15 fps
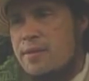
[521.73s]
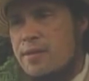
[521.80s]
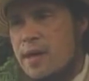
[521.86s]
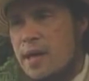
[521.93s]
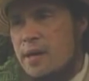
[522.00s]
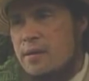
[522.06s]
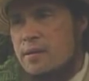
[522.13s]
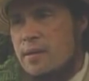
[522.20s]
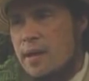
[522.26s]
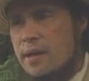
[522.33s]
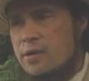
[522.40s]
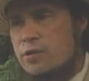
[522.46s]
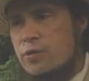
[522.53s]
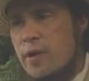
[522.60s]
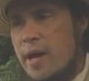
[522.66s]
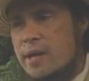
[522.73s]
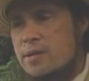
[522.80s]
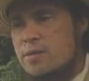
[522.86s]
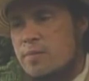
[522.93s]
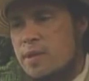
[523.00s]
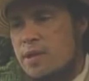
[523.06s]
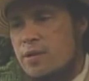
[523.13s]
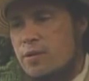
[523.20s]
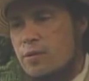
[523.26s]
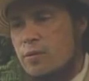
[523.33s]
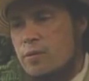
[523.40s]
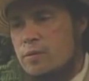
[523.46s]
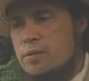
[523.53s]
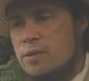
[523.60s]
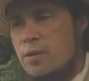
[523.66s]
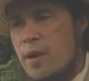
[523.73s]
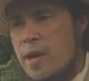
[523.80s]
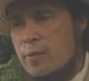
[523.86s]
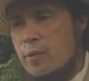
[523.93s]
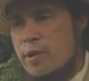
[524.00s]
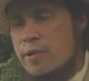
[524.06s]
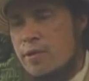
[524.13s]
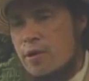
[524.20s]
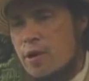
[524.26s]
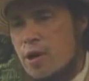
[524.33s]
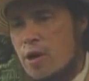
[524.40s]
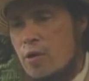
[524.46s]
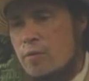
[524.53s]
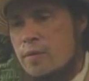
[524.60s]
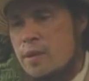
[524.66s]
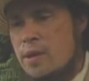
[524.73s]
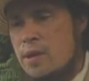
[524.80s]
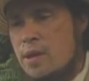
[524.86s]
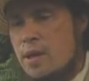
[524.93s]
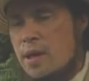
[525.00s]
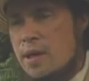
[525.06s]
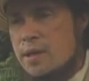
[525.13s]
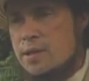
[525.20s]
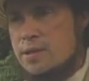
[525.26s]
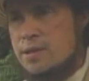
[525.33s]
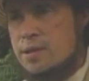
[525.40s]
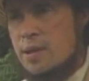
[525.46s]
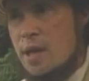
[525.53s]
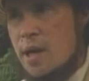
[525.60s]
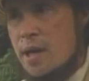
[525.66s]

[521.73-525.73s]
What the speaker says: thing that attracts me to Henry Thoreau is